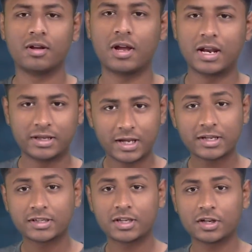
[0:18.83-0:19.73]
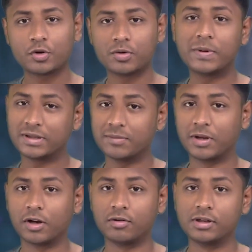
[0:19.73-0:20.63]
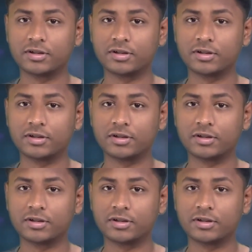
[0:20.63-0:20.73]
And this could mean something really